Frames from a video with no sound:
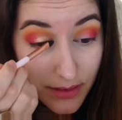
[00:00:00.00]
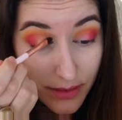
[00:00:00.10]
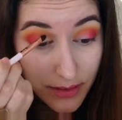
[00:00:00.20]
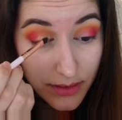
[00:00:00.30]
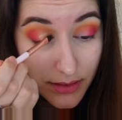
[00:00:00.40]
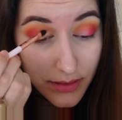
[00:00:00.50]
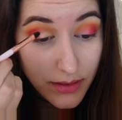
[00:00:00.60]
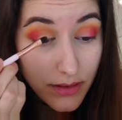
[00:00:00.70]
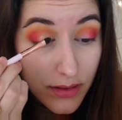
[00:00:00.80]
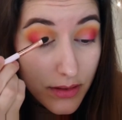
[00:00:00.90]

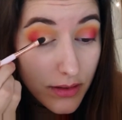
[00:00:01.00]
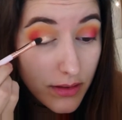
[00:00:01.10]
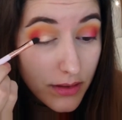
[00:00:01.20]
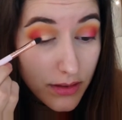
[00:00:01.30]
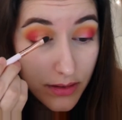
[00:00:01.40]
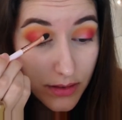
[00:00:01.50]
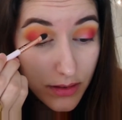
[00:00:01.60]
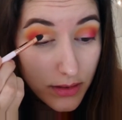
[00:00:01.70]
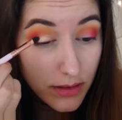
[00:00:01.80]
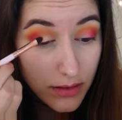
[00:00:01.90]

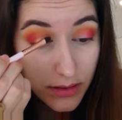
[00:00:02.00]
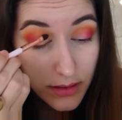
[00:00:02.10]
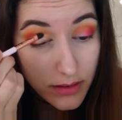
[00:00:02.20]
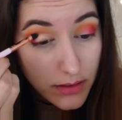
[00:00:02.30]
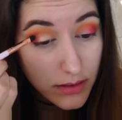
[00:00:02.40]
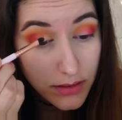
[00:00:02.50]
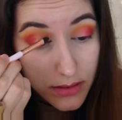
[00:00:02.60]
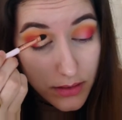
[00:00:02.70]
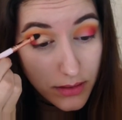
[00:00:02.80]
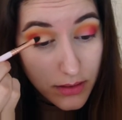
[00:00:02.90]

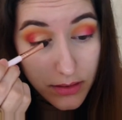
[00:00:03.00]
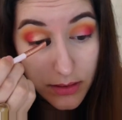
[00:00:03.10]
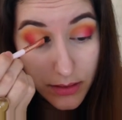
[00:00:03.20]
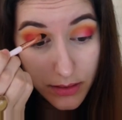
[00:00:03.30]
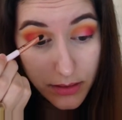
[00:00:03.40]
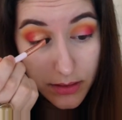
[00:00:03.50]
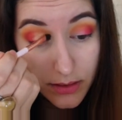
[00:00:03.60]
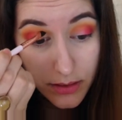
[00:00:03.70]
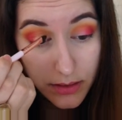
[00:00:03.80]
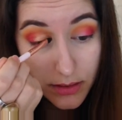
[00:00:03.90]

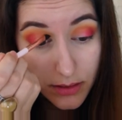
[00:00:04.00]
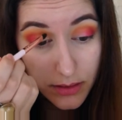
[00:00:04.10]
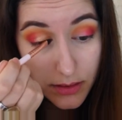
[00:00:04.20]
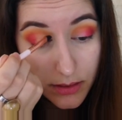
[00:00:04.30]
No one is speaking in this clip.